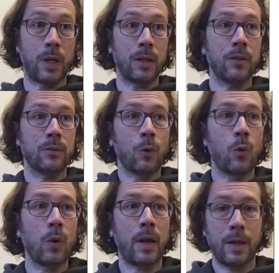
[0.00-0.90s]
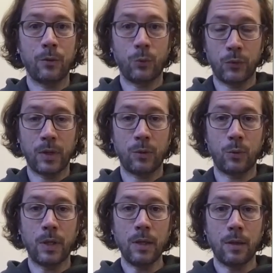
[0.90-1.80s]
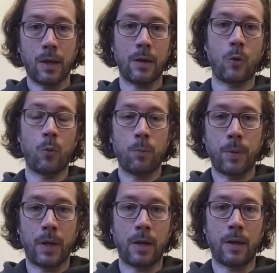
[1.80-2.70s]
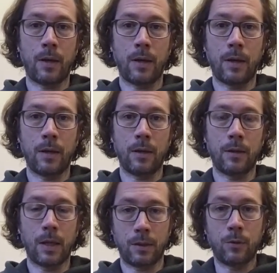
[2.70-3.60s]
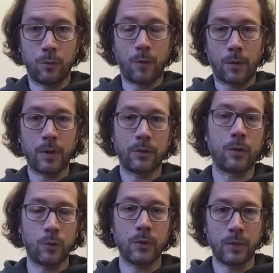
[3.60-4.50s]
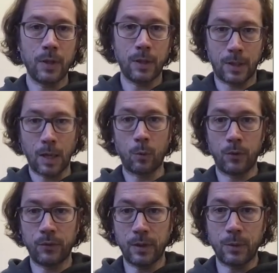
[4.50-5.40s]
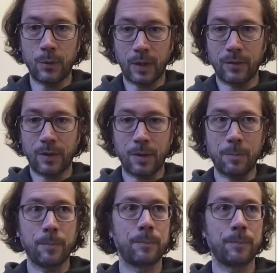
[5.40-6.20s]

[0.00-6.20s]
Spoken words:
that is all I had to say today. I hope that you found this interesting, and I will see you next time.